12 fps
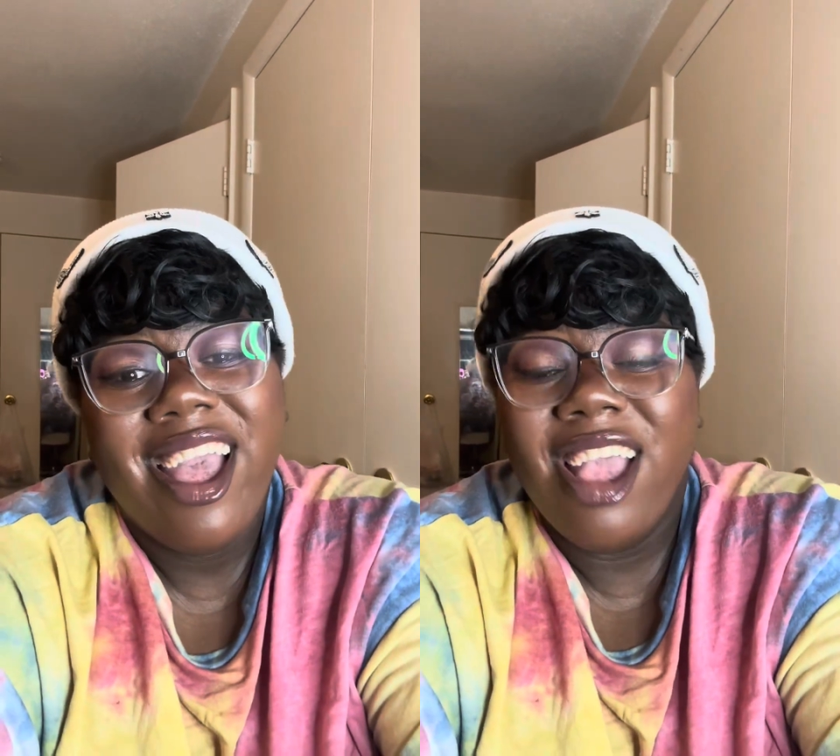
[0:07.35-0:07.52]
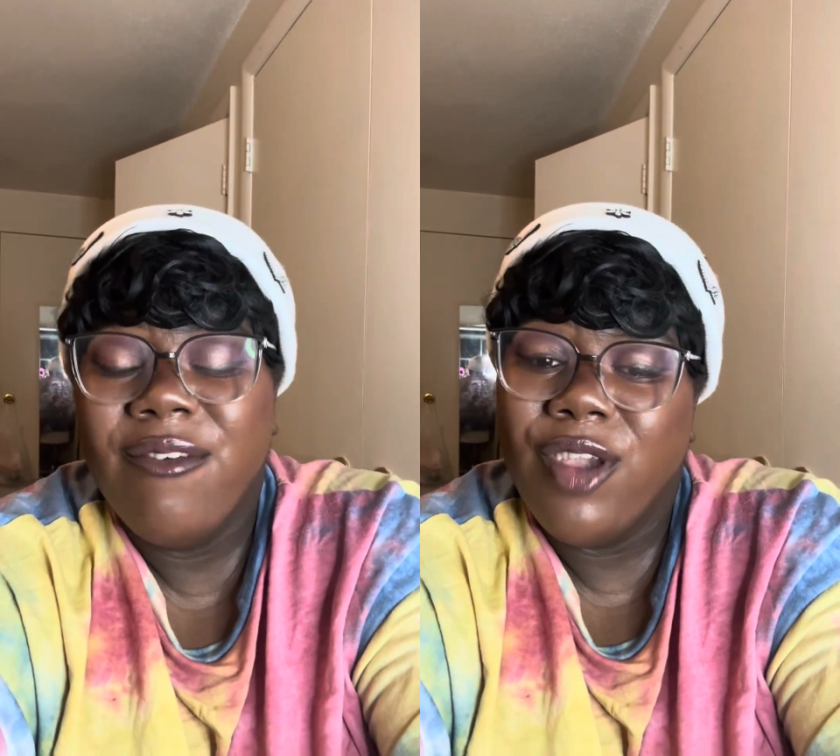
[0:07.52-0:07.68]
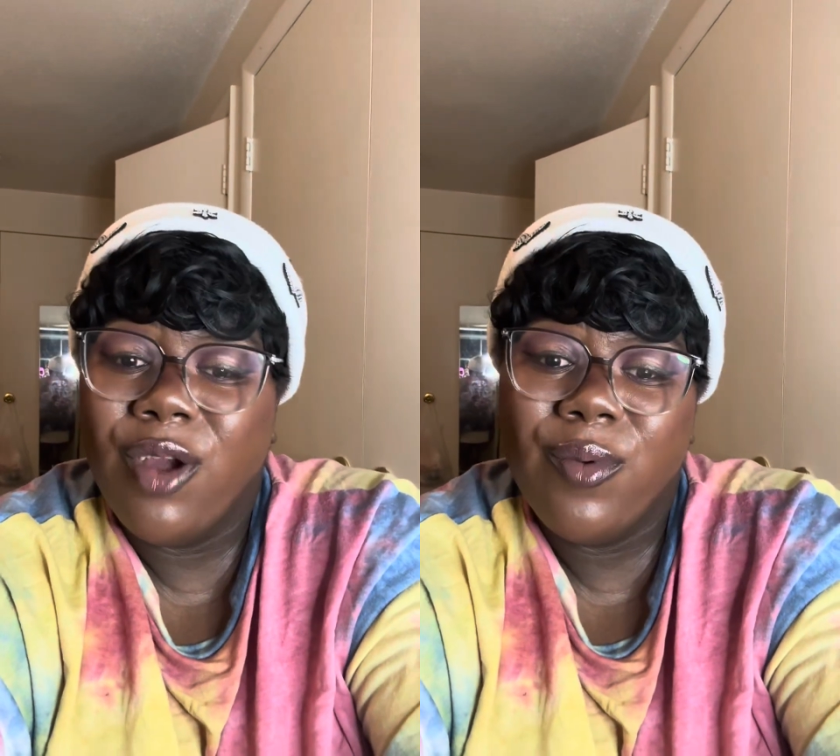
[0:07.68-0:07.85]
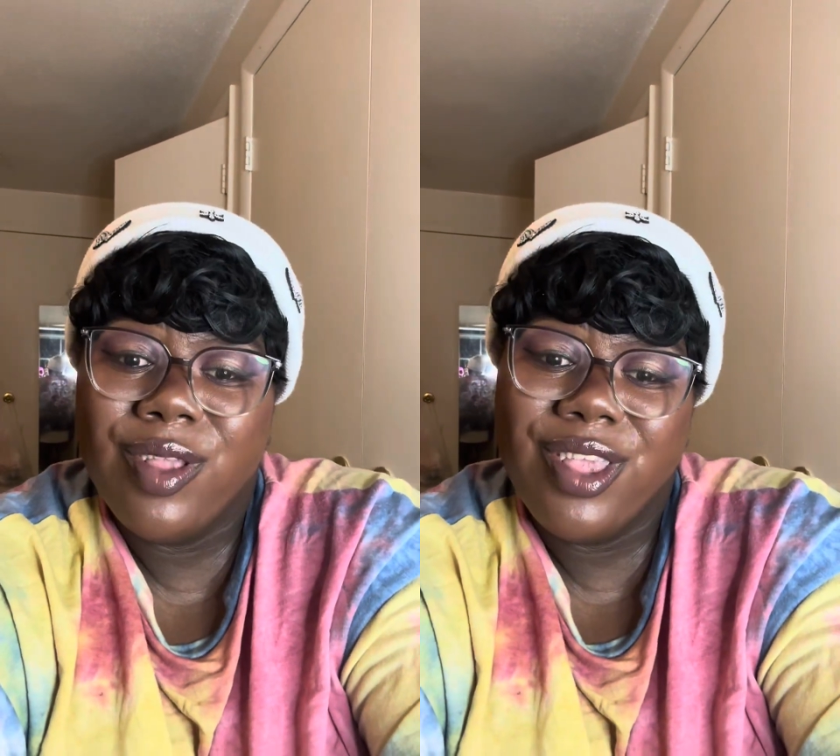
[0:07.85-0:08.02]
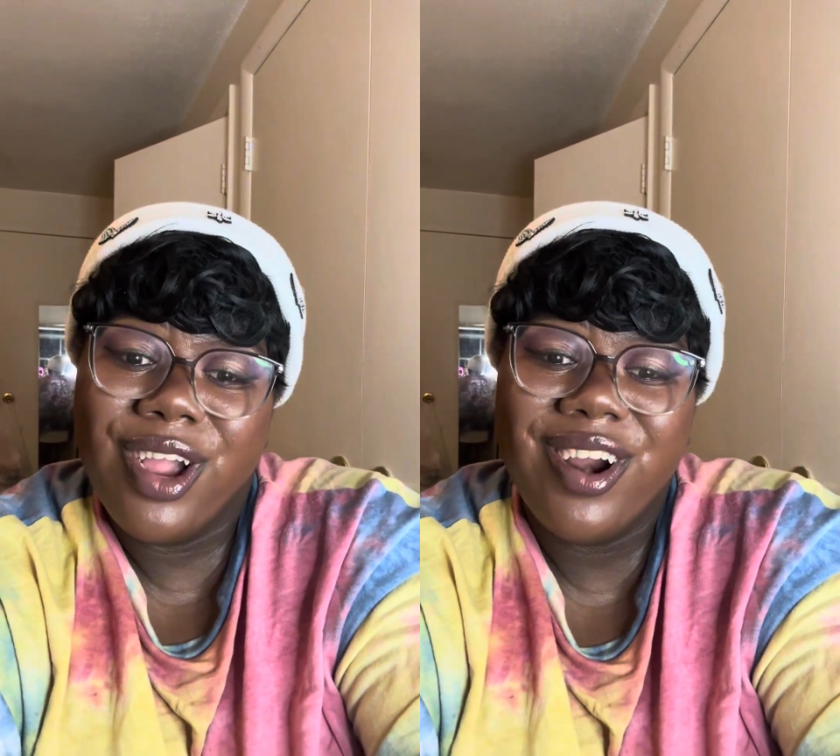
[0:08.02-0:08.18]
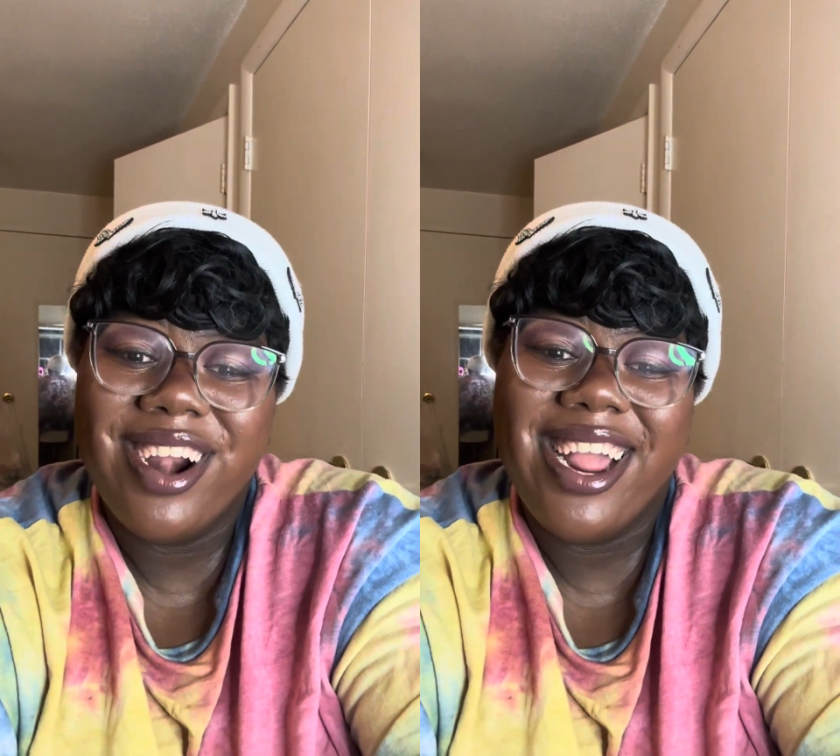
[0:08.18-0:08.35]
If you're
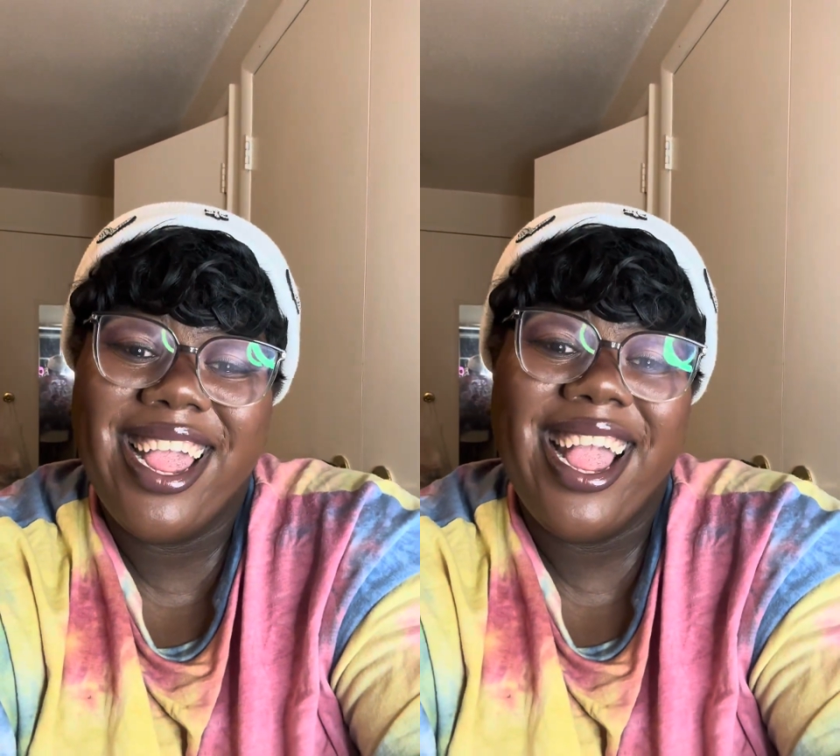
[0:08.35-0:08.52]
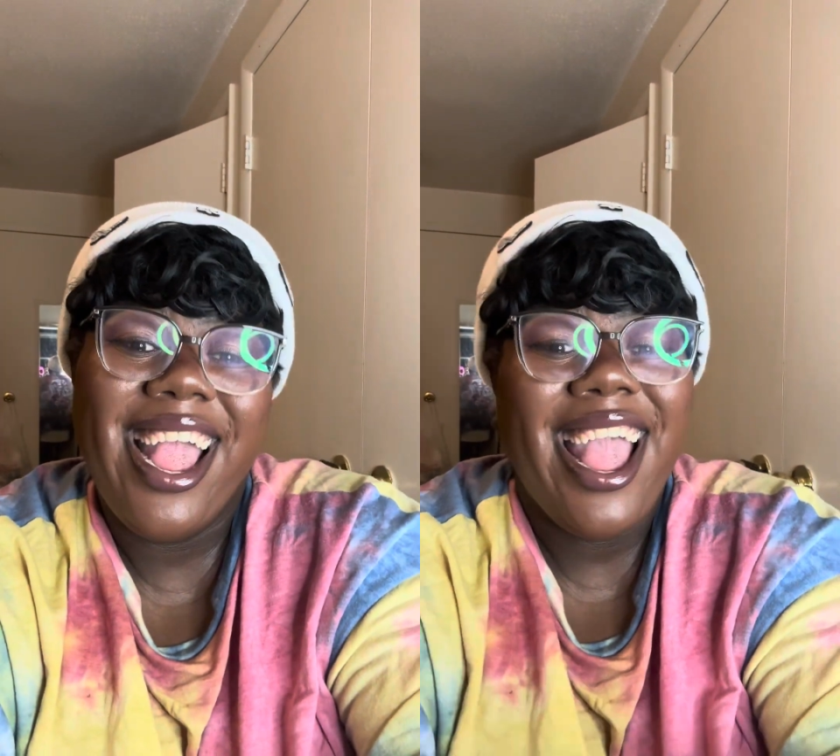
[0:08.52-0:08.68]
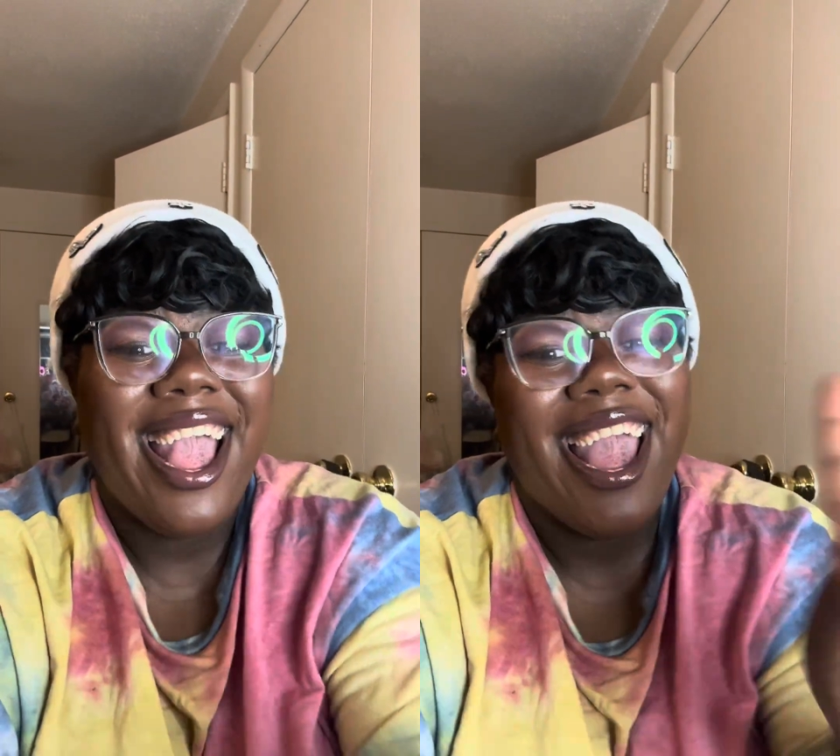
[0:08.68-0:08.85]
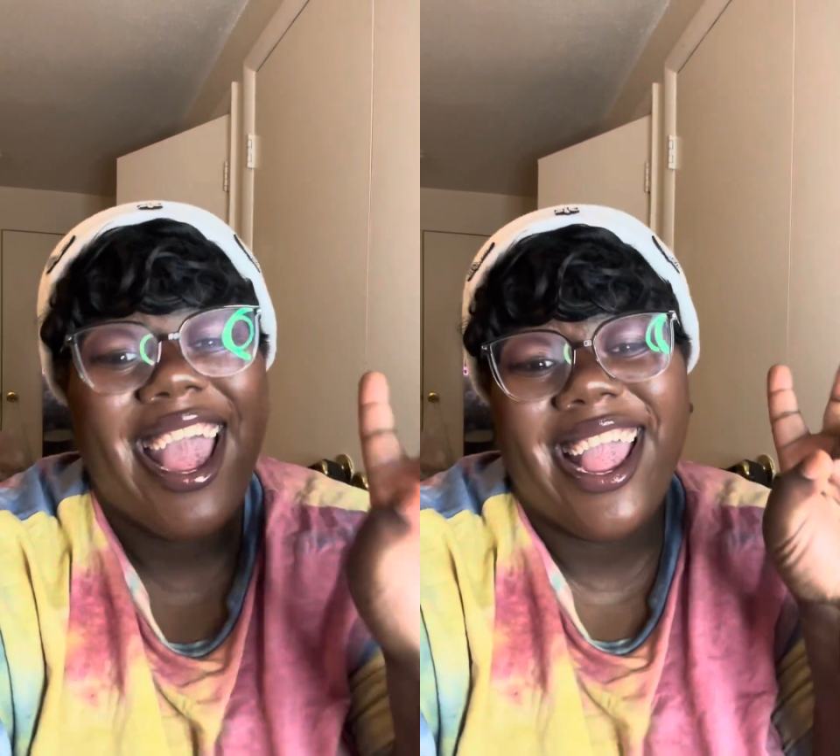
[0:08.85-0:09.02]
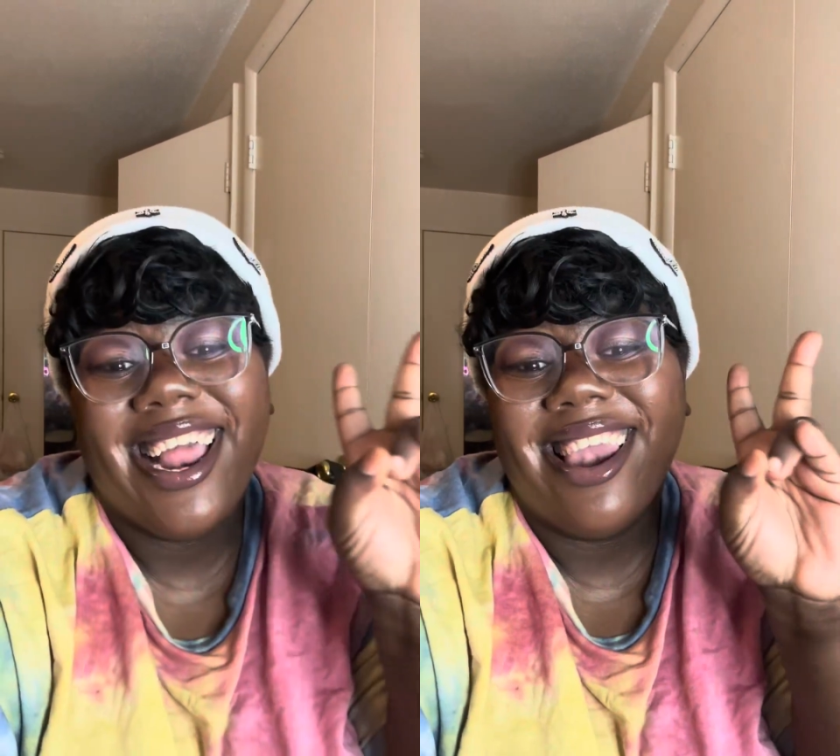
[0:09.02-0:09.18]
returning, hey